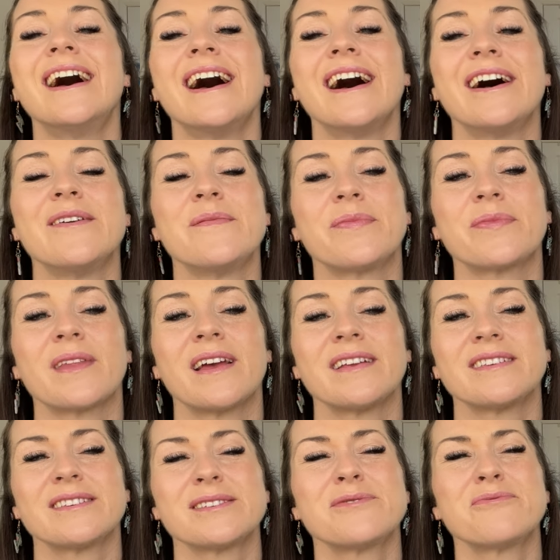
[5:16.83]
um,
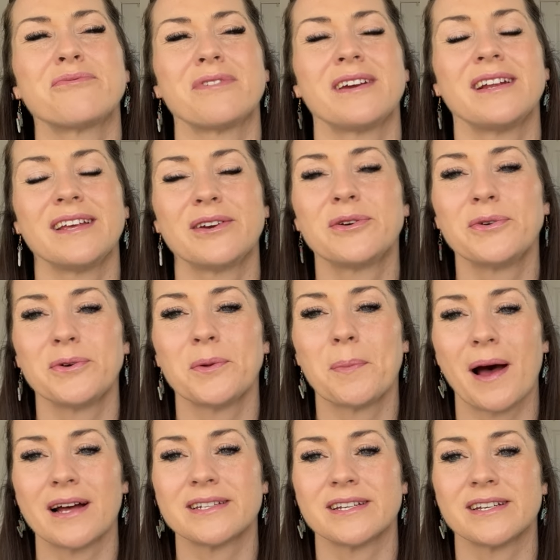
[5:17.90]
just really cool
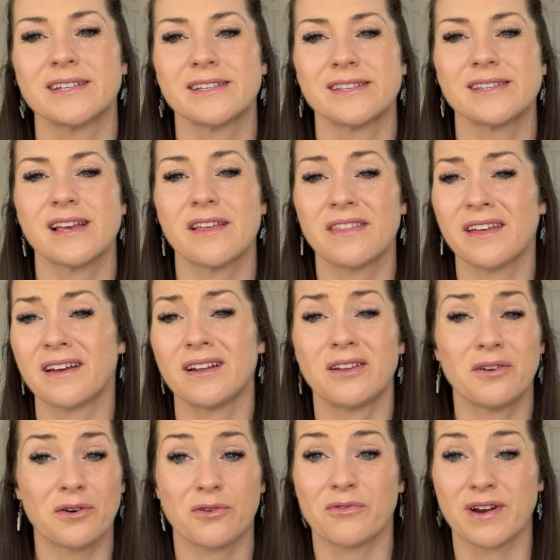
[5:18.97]
patterns that
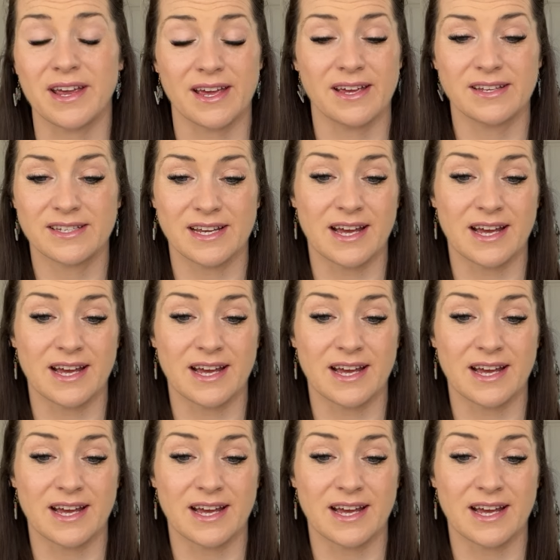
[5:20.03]
look great,